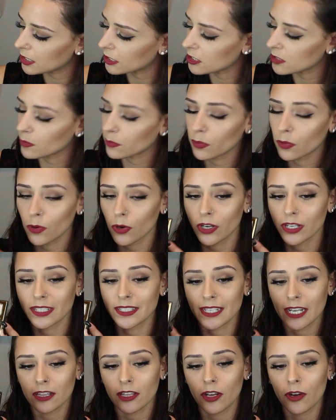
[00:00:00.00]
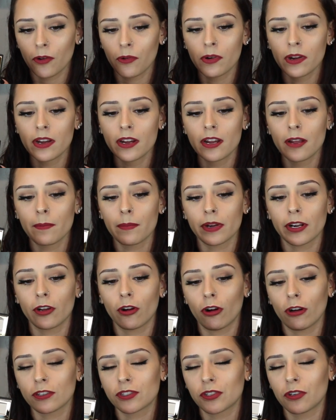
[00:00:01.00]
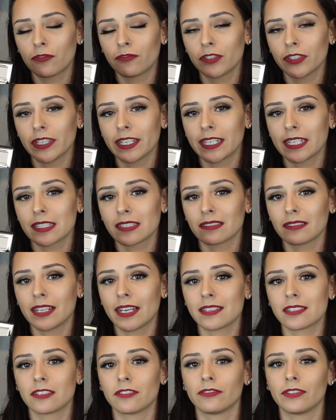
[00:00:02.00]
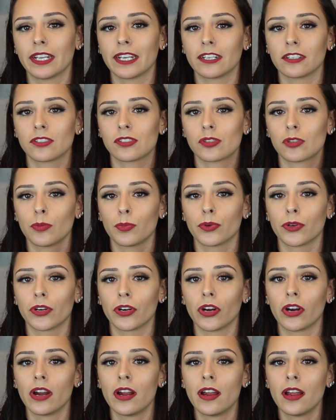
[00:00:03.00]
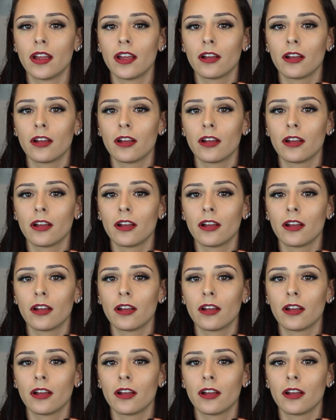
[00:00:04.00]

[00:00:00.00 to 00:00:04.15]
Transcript: It's more yellow, but I also feel like it's less of like a super